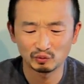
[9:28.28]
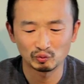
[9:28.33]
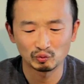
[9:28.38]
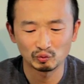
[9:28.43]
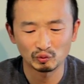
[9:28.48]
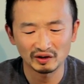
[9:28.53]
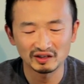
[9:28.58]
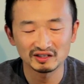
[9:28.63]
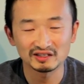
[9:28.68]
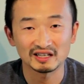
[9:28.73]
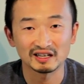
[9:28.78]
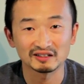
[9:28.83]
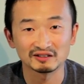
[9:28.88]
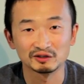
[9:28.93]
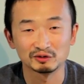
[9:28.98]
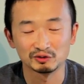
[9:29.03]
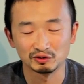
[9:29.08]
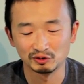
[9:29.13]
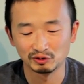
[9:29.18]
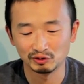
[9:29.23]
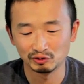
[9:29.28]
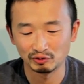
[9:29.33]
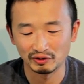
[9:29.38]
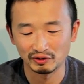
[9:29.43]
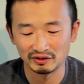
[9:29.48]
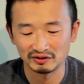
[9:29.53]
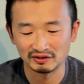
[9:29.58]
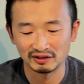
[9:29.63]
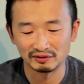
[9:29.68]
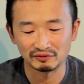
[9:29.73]
what exactly do you do
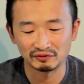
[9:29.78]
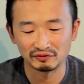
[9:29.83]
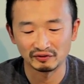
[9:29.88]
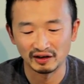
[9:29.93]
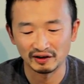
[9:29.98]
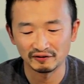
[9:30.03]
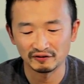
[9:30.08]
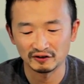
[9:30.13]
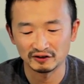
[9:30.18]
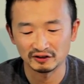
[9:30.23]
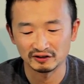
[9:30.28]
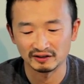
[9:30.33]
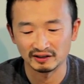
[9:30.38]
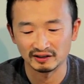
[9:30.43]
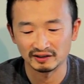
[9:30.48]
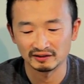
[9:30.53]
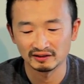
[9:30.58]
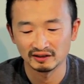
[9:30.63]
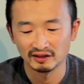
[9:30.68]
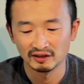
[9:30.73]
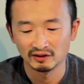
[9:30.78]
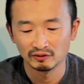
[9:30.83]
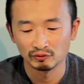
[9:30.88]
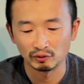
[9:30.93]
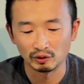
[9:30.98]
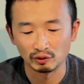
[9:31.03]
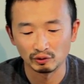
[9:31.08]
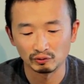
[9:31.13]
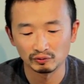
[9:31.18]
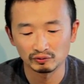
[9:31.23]
once you have the fly fishing line?
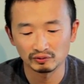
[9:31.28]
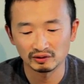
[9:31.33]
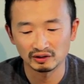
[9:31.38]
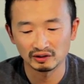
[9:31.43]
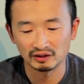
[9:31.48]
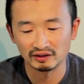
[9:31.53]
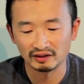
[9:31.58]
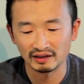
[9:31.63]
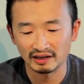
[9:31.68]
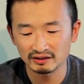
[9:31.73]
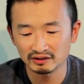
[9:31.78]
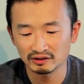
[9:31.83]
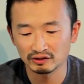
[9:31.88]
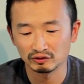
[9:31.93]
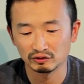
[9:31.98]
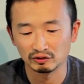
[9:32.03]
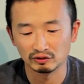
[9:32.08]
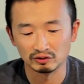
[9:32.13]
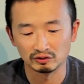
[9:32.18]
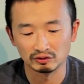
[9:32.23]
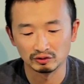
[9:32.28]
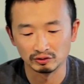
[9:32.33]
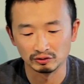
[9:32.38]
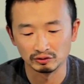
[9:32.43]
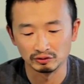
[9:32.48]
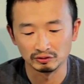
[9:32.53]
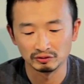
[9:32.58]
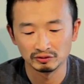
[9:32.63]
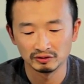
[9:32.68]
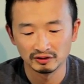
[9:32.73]
Well, the next thing you need to
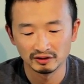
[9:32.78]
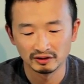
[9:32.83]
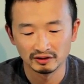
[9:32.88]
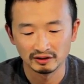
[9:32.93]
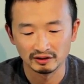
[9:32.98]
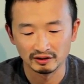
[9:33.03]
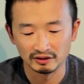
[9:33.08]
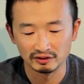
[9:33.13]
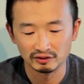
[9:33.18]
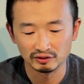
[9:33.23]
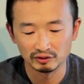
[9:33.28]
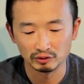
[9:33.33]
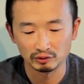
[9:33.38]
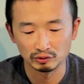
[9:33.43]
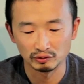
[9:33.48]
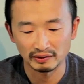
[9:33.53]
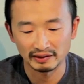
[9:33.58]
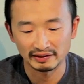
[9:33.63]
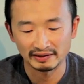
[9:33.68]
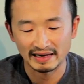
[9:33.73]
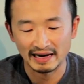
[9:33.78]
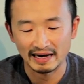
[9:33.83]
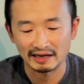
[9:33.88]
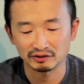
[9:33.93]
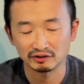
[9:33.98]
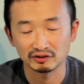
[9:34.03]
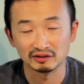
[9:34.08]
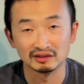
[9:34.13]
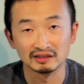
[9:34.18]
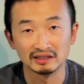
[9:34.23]
do is to
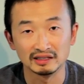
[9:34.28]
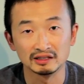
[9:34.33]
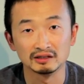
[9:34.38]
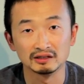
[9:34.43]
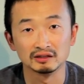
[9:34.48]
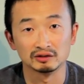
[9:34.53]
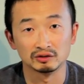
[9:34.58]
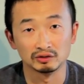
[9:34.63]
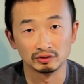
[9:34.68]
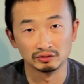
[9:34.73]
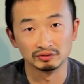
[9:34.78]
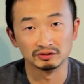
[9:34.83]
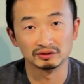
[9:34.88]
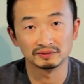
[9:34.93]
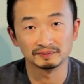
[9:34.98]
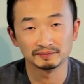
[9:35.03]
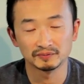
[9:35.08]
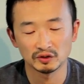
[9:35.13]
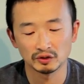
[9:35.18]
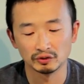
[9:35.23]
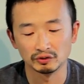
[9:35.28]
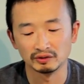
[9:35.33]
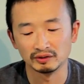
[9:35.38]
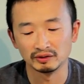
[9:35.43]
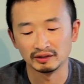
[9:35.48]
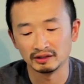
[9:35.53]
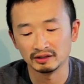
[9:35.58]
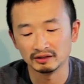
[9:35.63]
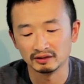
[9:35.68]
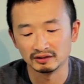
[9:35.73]
attach a leader to it. So a
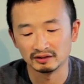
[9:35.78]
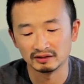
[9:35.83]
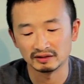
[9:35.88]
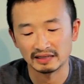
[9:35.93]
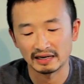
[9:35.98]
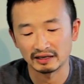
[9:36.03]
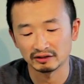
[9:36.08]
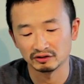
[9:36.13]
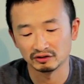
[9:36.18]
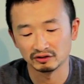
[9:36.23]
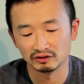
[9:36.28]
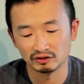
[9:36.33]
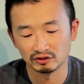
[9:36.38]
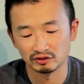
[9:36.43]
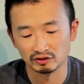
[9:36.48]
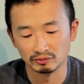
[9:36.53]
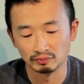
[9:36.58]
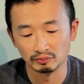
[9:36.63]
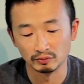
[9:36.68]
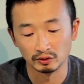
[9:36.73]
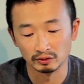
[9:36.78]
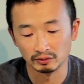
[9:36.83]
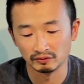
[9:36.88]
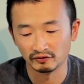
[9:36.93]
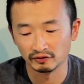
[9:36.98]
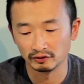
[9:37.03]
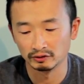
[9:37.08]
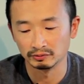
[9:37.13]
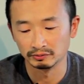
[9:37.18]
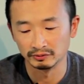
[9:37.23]
leader is actually just your
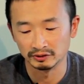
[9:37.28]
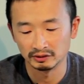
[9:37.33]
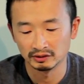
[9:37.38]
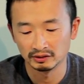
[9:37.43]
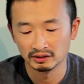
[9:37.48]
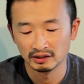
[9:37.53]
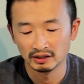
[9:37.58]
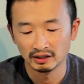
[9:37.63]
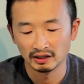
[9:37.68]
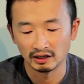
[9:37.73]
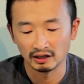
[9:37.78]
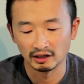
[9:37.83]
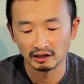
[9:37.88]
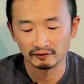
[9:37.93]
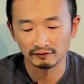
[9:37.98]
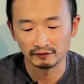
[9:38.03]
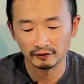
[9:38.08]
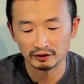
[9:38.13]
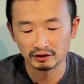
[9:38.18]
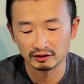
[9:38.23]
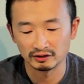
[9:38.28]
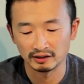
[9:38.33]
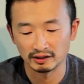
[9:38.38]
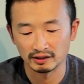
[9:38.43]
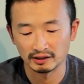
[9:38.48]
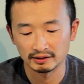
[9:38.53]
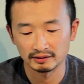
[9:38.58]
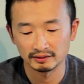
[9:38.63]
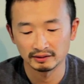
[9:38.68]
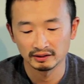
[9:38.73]
monofilament uh, fishing
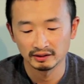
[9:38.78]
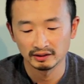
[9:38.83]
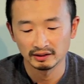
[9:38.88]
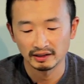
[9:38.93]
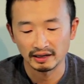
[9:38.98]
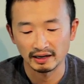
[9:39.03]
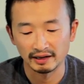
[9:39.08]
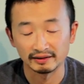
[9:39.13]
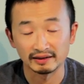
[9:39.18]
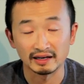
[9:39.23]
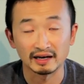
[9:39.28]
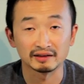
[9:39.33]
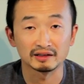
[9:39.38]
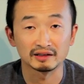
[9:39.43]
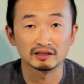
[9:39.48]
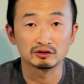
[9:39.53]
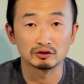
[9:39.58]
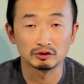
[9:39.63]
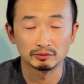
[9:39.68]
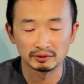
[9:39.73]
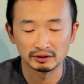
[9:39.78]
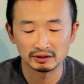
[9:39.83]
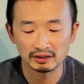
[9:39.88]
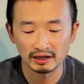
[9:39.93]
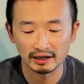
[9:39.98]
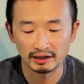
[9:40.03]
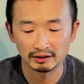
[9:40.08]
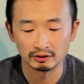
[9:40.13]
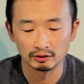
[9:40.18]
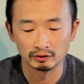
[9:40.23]
line and that needs to be
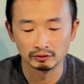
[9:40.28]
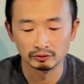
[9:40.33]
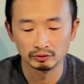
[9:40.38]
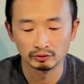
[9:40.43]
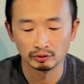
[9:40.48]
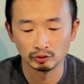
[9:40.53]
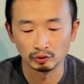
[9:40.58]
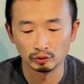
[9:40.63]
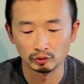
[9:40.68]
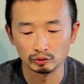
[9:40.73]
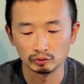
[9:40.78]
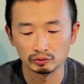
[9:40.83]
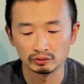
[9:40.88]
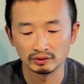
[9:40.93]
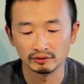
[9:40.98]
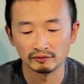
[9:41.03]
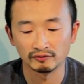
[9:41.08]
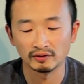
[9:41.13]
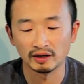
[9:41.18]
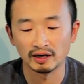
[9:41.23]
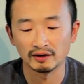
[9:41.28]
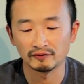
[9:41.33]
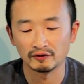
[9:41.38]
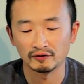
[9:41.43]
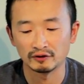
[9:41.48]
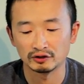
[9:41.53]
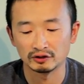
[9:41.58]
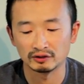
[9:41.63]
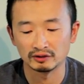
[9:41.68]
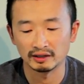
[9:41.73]
tied onto the fly
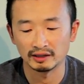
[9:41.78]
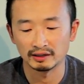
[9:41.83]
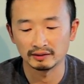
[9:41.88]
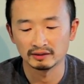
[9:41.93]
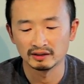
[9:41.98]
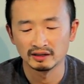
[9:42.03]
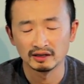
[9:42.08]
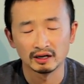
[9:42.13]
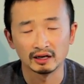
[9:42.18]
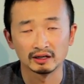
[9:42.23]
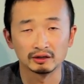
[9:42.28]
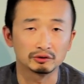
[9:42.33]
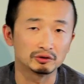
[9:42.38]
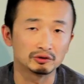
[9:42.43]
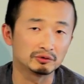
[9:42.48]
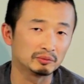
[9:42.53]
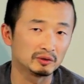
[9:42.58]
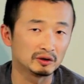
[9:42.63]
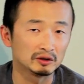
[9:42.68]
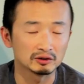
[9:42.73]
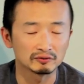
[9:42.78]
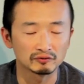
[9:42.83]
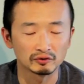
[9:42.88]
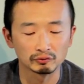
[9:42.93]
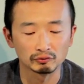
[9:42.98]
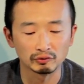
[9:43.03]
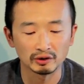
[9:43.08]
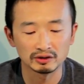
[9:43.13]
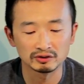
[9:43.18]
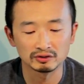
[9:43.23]
fishing line. And there are many
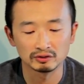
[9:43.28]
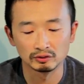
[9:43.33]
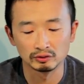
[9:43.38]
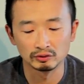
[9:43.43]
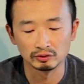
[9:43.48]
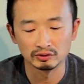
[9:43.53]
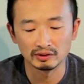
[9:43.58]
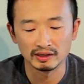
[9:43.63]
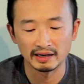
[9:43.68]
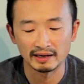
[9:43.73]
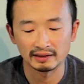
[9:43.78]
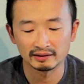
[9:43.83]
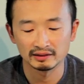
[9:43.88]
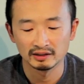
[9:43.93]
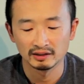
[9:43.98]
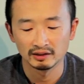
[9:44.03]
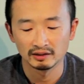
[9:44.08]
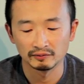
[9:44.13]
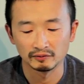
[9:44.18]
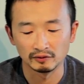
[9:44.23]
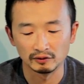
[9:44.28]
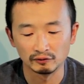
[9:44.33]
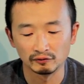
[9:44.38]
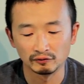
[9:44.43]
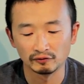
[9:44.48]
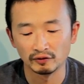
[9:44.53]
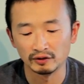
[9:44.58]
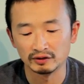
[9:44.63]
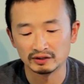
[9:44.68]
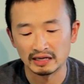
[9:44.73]
different ways to do that. You
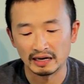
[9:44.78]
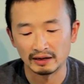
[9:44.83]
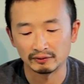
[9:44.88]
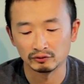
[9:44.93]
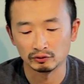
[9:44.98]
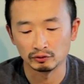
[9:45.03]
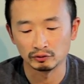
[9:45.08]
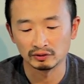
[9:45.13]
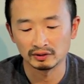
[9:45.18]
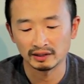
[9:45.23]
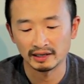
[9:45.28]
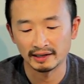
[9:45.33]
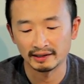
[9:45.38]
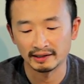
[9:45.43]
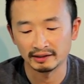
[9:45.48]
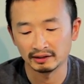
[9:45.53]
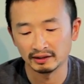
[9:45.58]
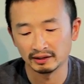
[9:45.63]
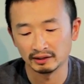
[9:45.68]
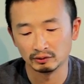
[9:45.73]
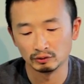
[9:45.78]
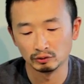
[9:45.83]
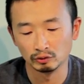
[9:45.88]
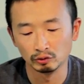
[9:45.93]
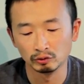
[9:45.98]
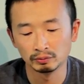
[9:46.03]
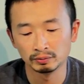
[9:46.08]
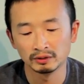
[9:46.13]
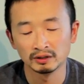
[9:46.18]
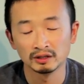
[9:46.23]
first have to tie a
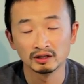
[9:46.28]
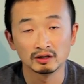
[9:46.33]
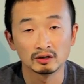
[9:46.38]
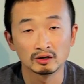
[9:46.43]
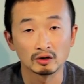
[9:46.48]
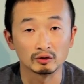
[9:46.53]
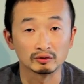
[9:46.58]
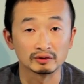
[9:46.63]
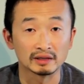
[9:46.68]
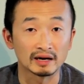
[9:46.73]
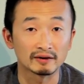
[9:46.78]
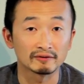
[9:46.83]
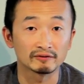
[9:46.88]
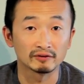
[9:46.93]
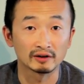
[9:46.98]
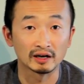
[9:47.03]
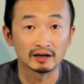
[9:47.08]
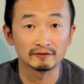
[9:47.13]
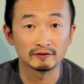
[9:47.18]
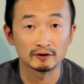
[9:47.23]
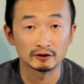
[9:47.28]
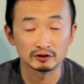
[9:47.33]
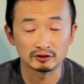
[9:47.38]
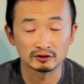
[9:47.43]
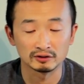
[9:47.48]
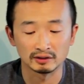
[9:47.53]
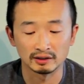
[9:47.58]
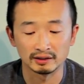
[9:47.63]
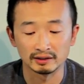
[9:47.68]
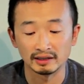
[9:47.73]
loop on that fly
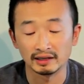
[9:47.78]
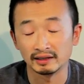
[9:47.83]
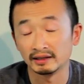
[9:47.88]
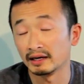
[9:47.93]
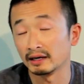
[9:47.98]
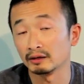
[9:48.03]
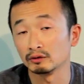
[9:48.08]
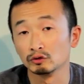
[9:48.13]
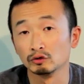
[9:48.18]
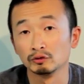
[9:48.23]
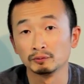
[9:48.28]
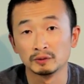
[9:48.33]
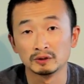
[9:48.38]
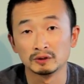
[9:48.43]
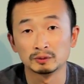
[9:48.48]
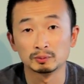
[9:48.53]
fishing line and that loop is